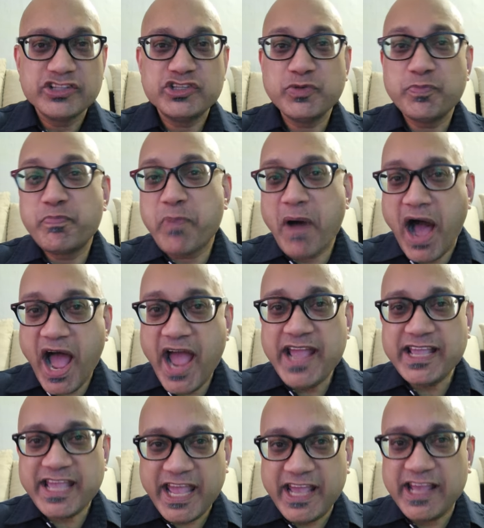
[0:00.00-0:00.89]
To
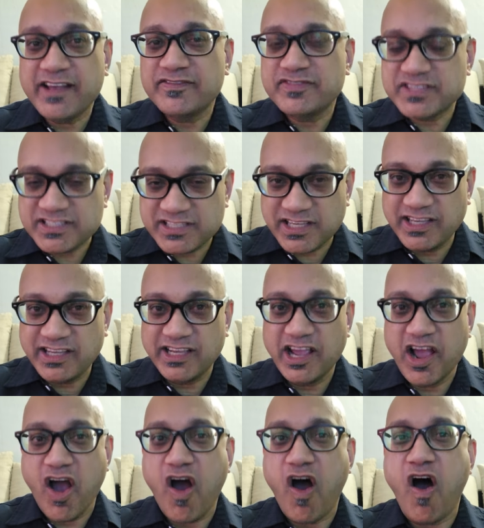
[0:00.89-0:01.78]
buy
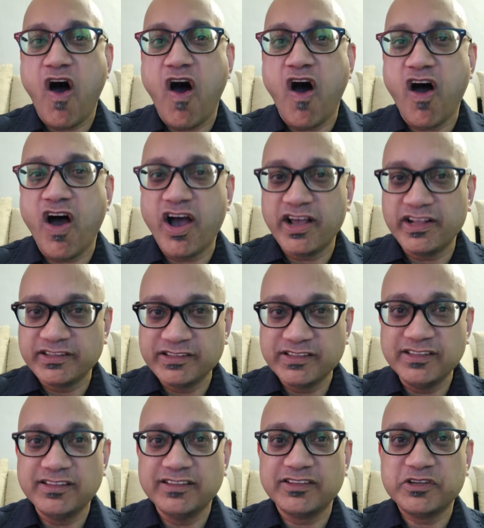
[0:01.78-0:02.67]
KFC
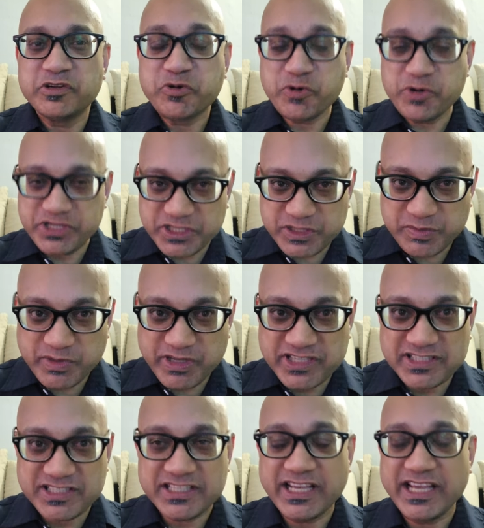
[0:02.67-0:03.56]
on
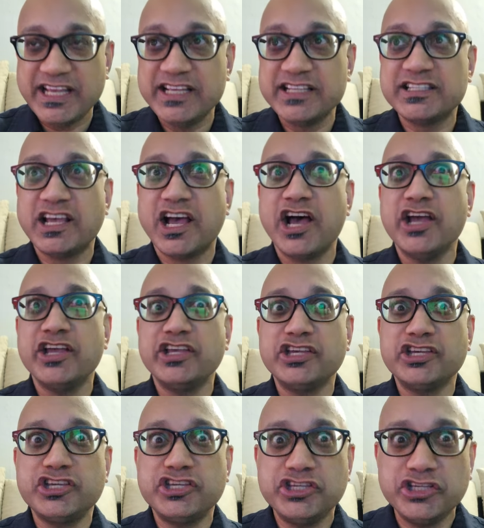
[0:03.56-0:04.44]
Christmas is a
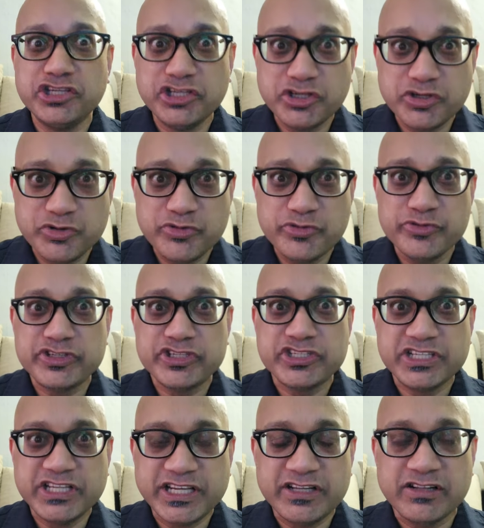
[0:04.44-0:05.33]

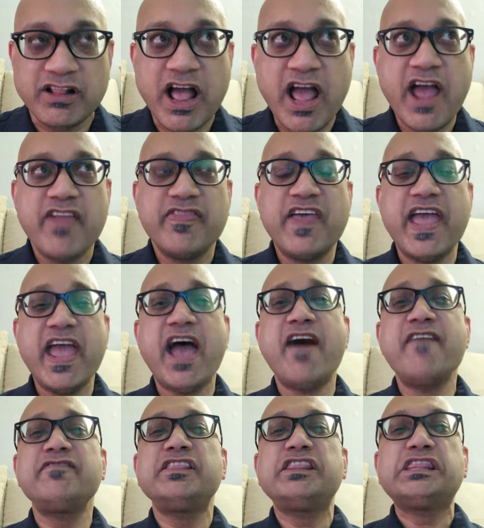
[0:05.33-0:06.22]
huge deal. They
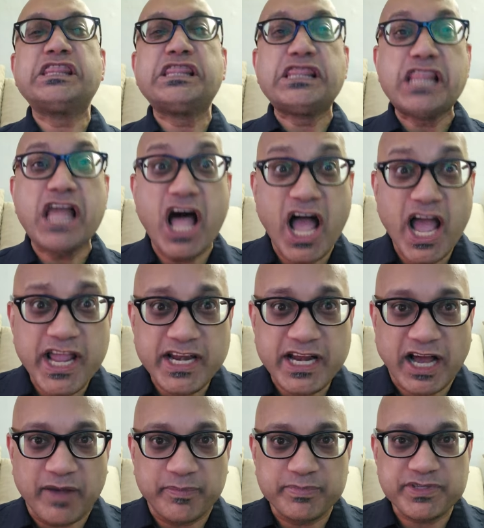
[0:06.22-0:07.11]
have
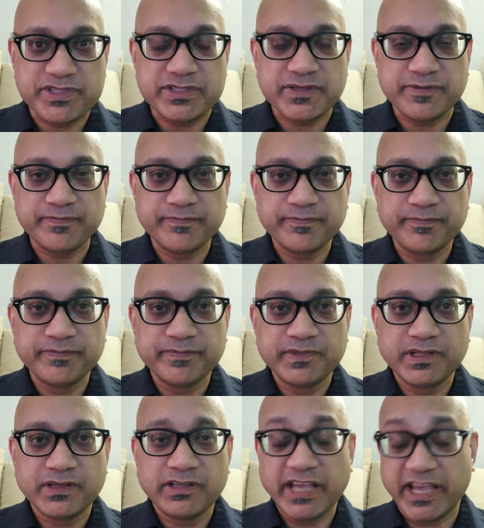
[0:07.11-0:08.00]
lineups.
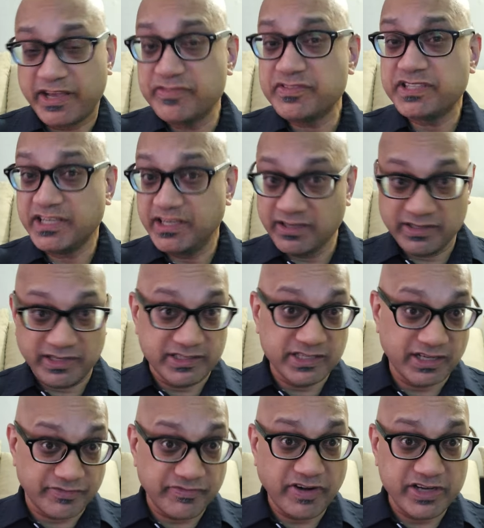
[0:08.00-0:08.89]
KFC,
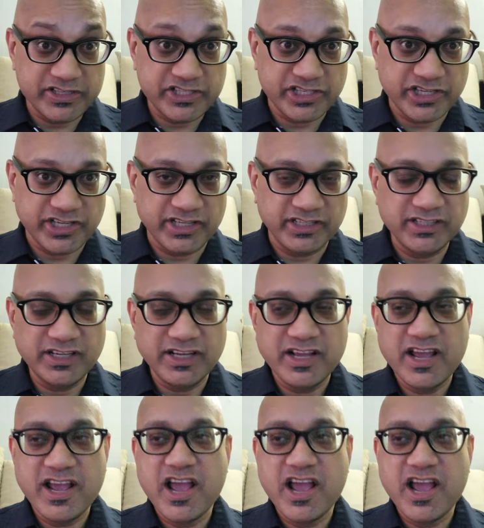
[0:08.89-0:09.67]
Kentucky Fried Chicken,